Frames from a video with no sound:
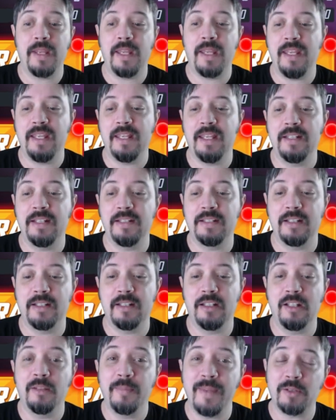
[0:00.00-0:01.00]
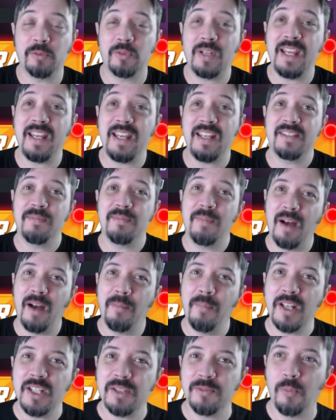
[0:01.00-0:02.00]
and it'll make raids a
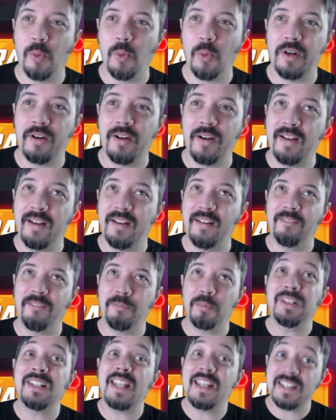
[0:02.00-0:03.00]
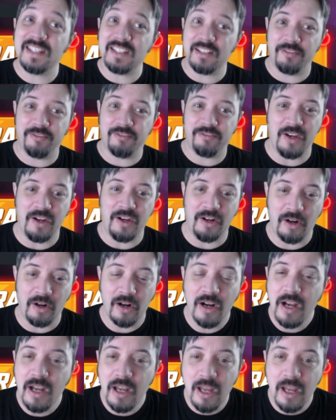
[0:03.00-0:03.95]
much more pleasant affair.